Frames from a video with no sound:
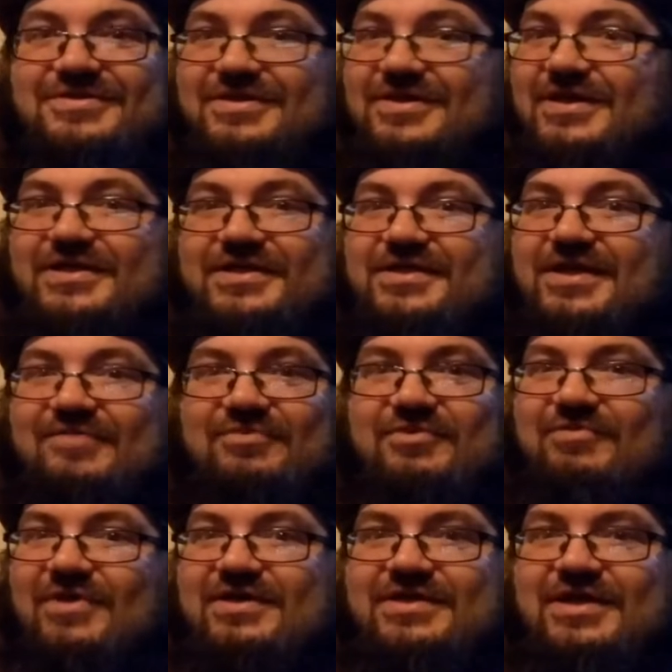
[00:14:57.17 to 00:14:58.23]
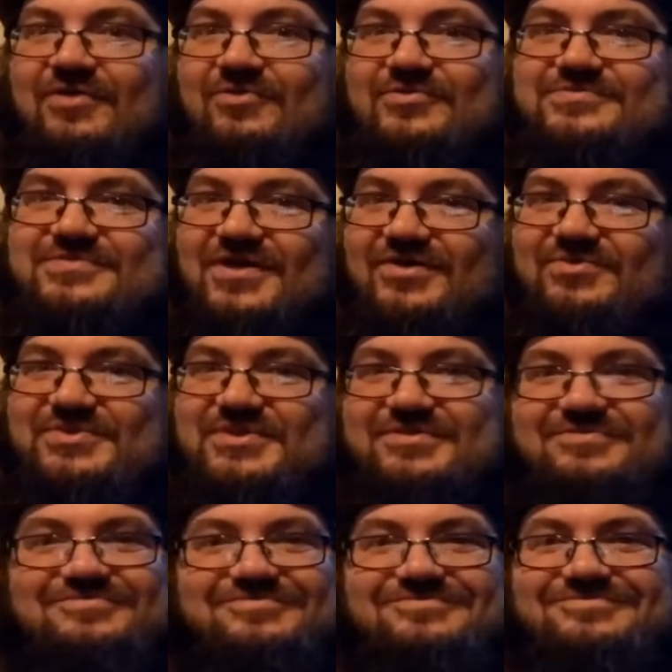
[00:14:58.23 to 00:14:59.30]
and in every right now that follows it.
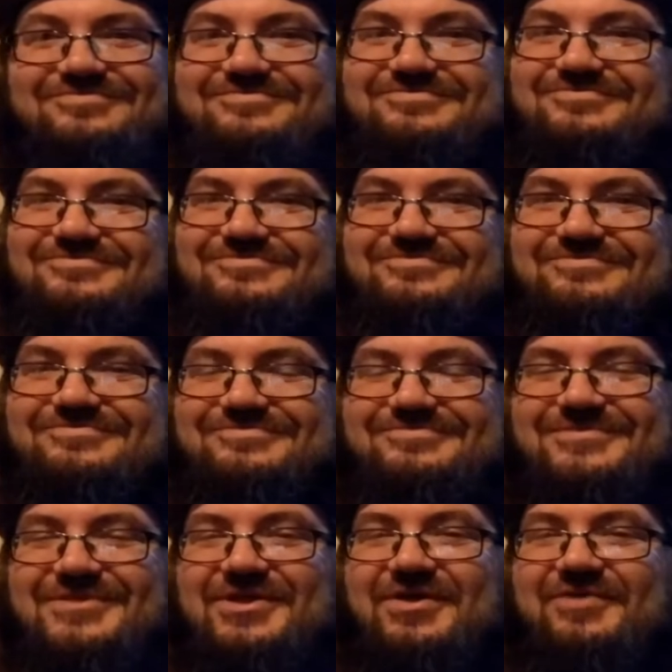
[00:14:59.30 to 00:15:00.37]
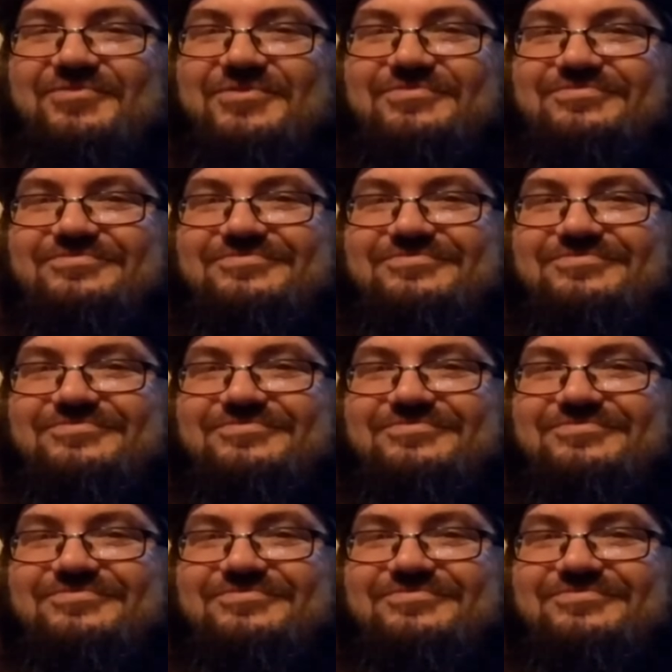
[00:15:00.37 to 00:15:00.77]
I love you